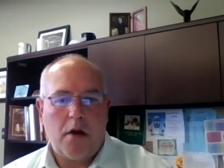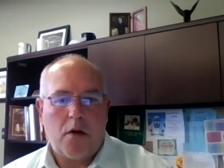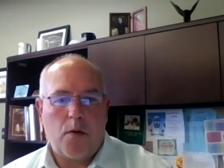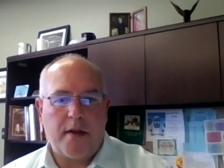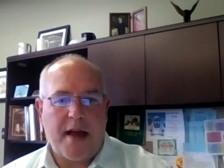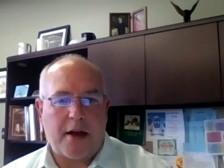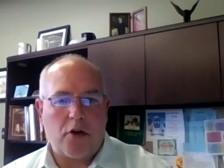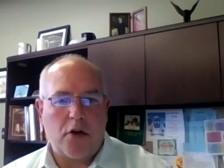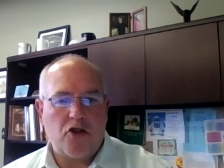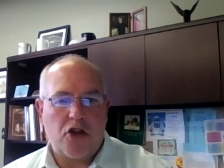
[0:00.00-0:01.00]
when that
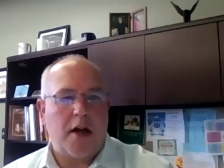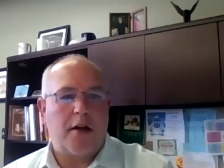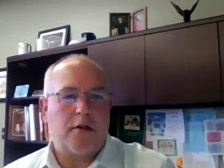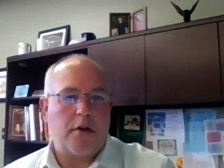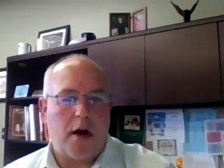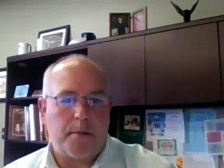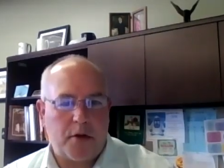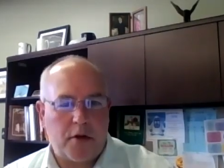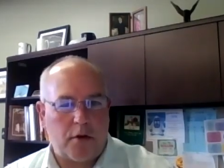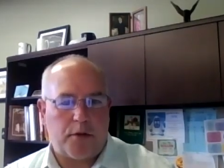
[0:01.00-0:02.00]
could change
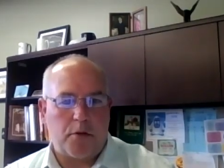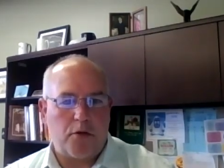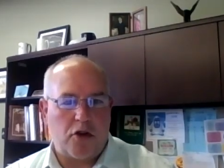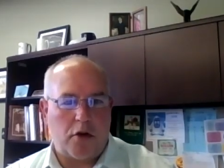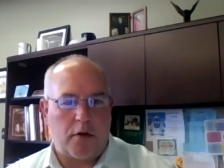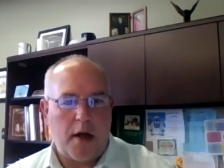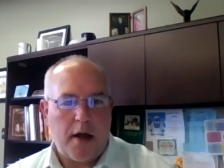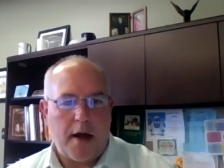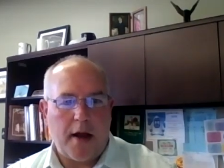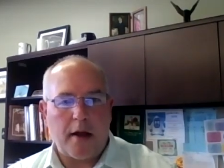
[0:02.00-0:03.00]
up through June.
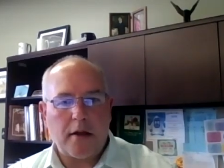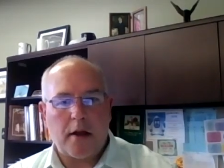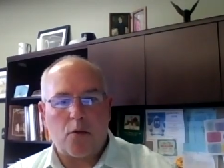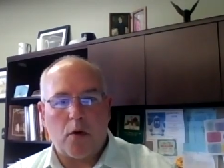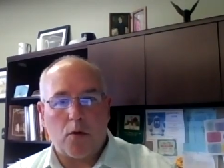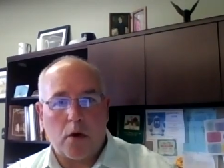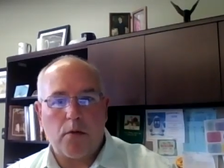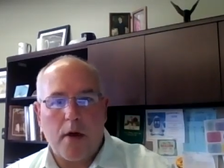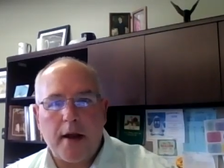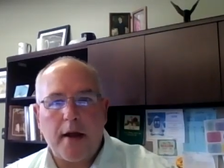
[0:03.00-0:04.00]
And I think when we're
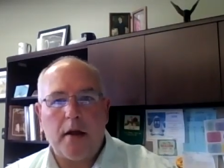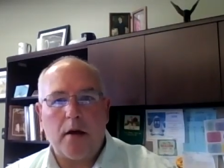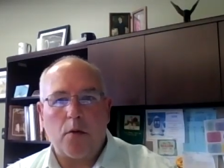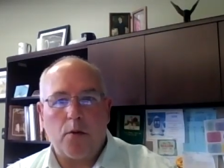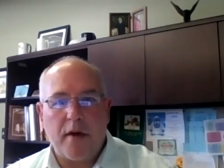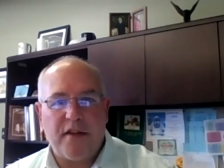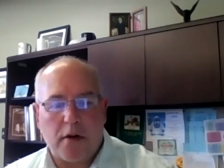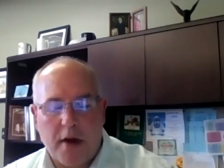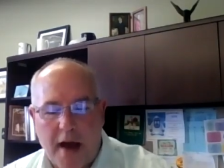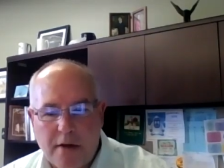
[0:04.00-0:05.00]
ready, when we feel
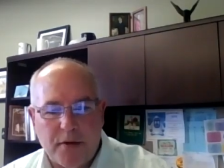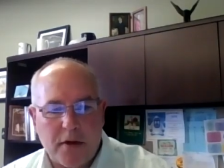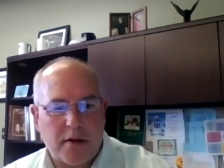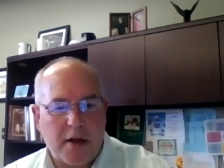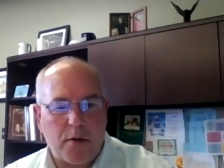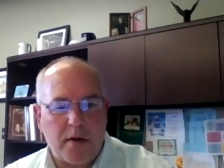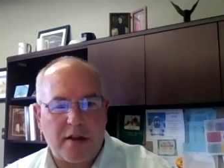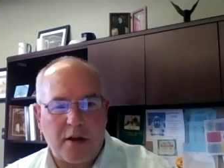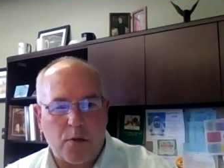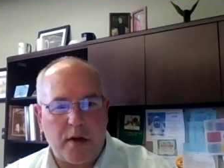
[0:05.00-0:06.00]
confident that we
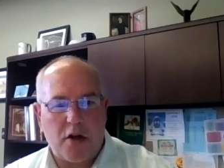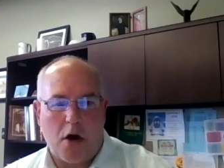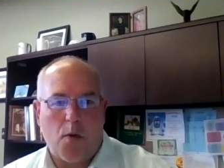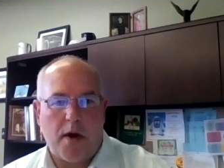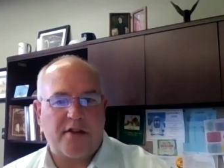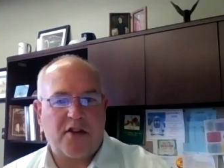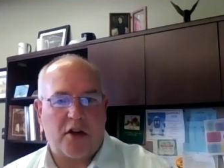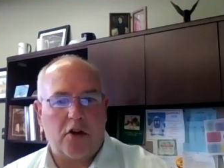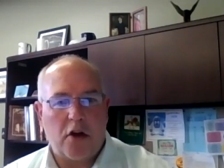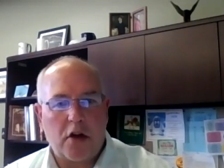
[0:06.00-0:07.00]
think we know what it's
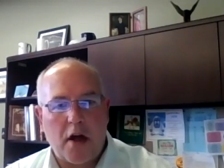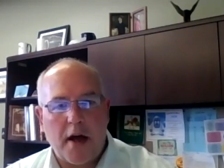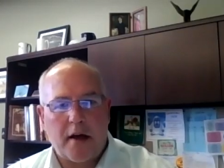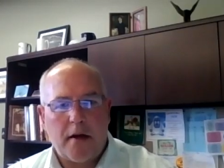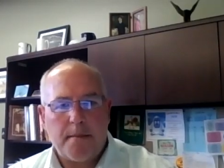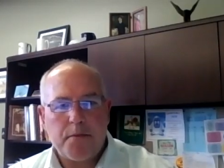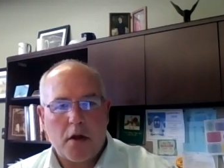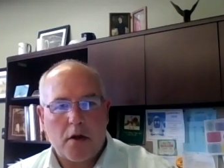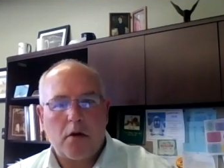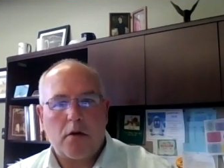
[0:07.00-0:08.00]
going to look like,
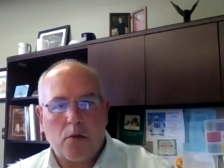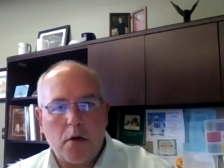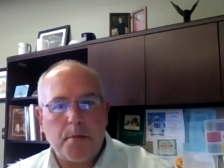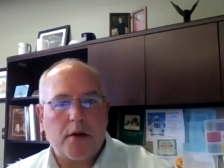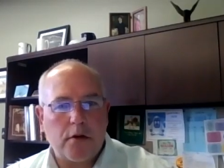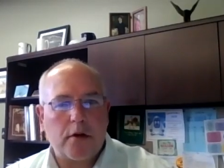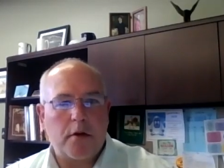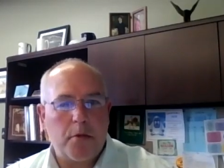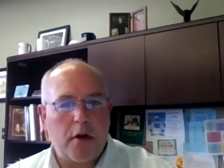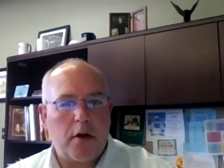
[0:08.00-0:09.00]
we'll make sure the
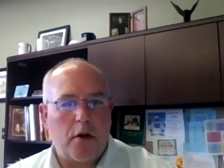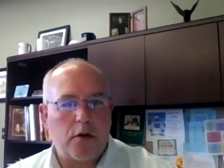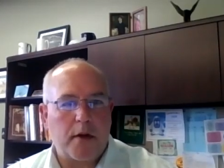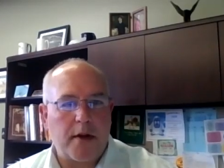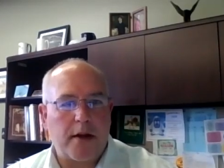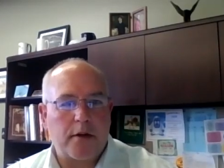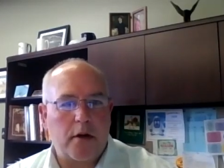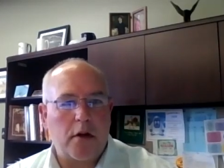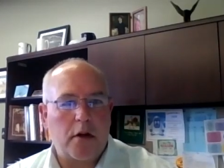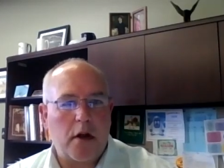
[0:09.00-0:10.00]
community knows what that's
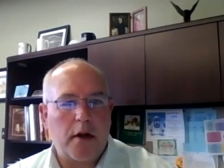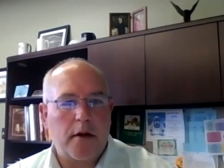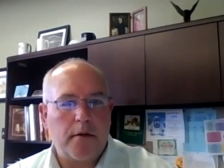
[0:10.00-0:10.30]
going to look like.